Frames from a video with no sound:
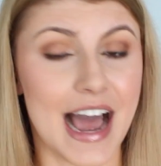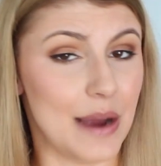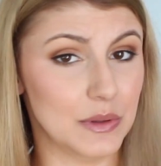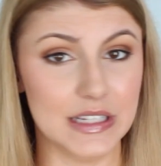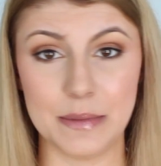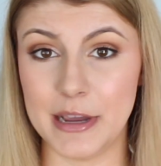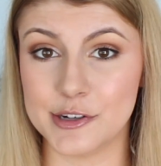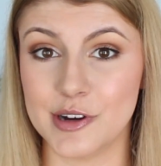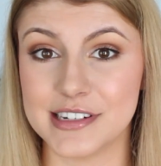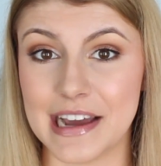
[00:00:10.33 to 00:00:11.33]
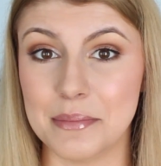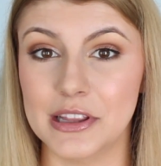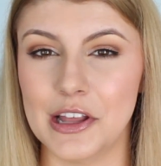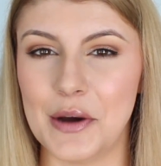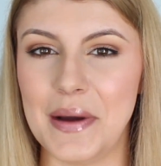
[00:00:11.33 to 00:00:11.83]
I will link Patreon down
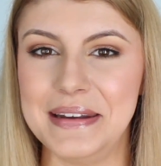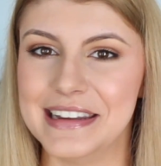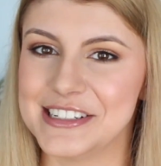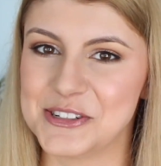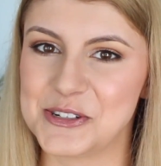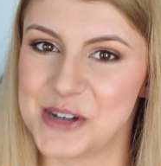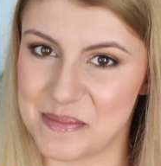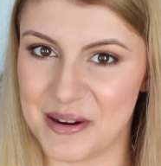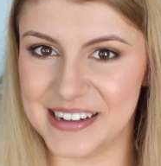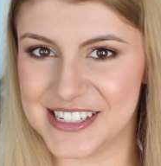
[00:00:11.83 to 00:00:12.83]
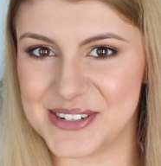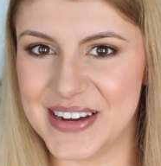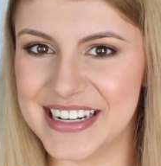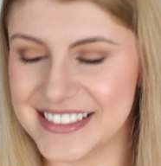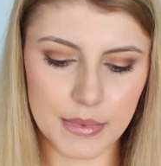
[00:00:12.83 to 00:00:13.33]
below, and let's just jump on into it.